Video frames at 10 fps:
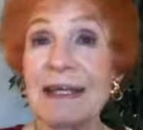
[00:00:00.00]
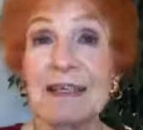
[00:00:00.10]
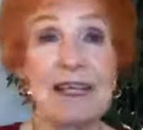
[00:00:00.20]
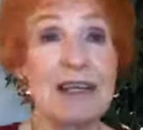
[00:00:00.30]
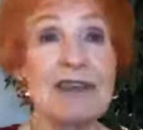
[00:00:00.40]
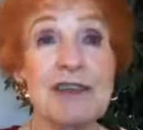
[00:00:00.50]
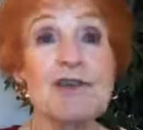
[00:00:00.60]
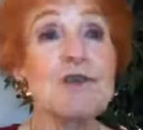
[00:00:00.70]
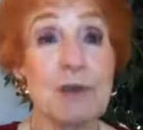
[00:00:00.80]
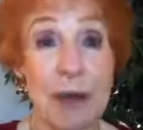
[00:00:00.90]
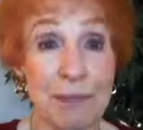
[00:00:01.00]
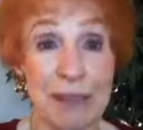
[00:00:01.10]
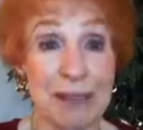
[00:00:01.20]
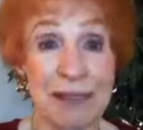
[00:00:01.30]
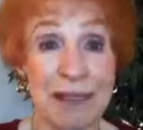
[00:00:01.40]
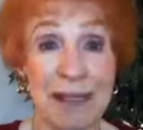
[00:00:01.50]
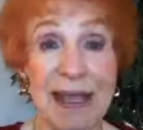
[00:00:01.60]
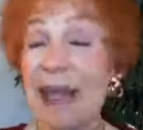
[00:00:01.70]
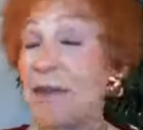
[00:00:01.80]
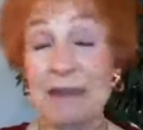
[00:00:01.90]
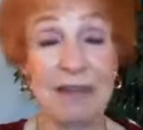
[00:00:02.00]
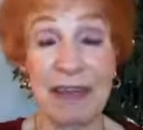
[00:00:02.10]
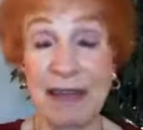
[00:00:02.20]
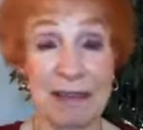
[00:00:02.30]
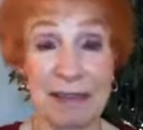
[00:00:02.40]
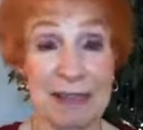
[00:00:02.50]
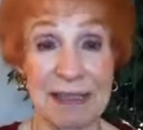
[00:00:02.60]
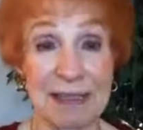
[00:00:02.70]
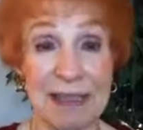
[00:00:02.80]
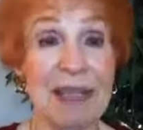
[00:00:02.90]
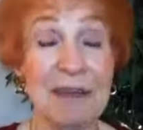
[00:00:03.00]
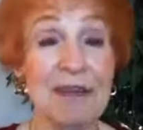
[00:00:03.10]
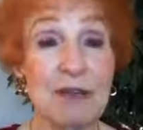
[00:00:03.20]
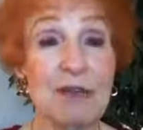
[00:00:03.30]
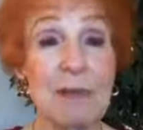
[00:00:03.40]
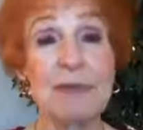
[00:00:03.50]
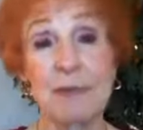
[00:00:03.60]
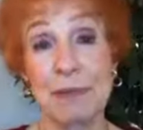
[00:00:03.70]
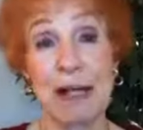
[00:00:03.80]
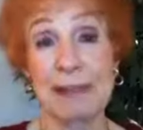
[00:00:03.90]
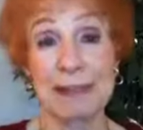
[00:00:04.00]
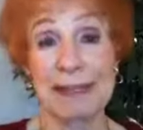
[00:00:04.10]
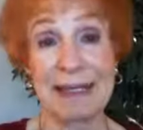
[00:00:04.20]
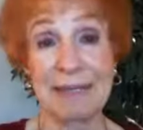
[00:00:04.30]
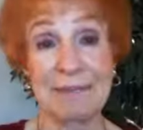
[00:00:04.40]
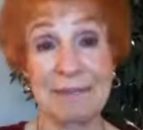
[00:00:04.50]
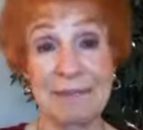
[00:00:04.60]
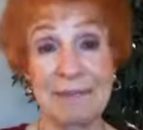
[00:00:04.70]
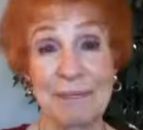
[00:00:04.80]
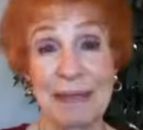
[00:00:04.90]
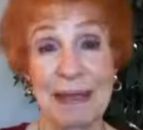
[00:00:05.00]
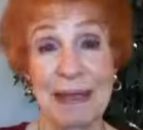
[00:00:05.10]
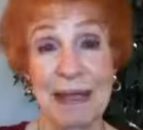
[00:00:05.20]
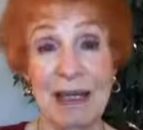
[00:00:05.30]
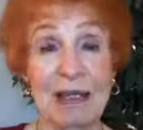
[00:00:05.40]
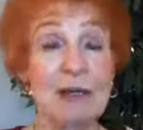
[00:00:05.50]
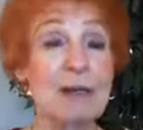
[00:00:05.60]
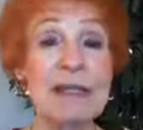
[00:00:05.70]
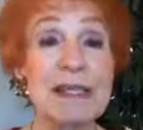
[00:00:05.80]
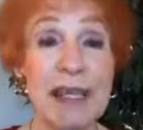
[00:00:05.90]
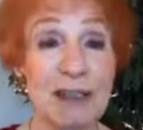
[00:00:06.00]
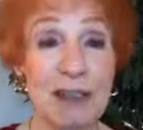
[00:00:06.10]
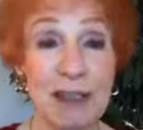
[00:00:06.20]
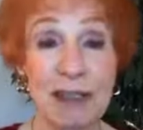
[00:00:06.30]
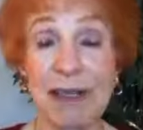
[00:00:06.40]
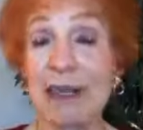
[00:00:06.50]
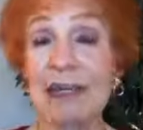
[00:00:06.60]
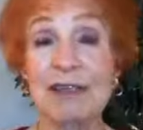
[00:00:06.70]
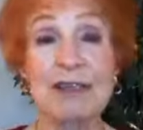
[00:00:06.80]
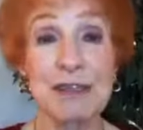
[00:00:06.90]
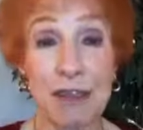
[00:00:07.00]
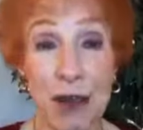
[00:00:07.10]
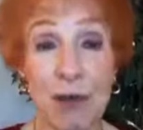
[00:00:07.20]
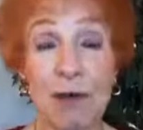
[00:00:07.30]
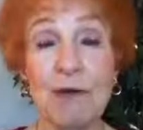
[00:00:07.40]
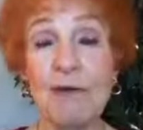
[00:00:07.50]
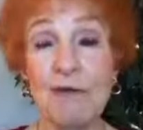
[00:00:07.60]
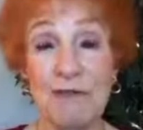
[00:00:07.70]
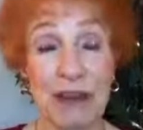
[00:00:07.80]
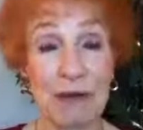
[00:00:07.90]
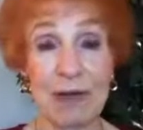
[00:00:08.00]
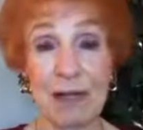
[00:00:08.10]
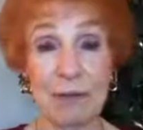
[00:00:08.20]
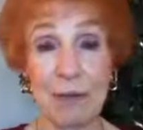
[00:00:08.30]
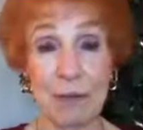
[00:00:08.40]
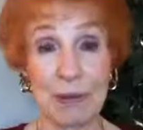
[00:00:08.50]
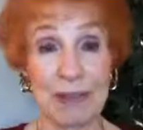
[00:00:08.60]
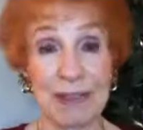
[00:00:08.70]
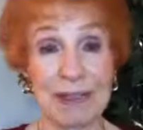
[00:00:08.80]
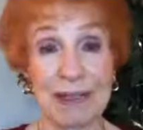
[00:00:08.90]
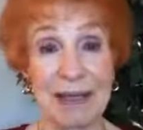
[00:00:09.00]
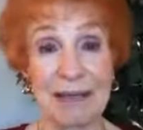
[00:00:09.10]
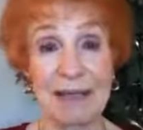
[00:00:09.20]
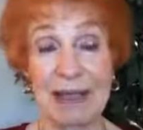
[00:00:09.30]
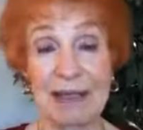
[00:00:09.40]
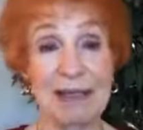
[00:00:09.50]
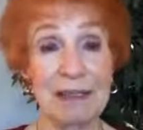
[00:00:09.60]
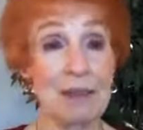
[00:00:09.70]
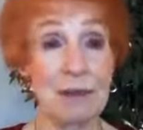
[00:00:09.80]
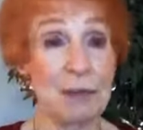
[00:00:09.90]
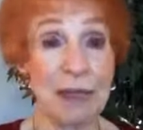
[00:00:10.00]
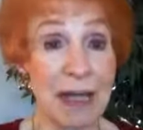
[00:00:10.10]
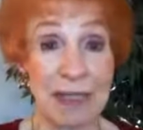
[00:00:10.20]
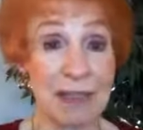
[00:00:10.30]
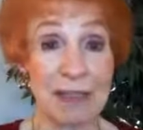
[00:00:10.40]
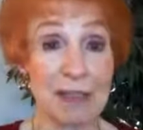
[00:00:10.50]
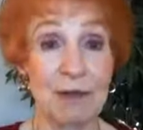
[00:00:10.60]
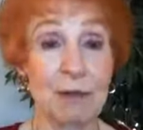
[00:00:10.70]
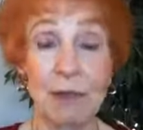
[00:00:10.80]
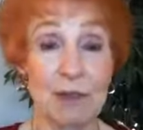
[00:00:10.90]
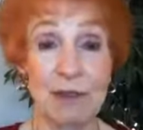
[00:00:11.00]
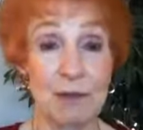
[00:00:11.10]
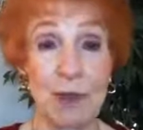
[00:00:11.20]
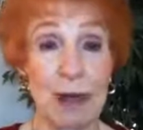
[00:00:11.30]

intention trumps everything else. It even trumps reality. Your intention is so very important that it creates what you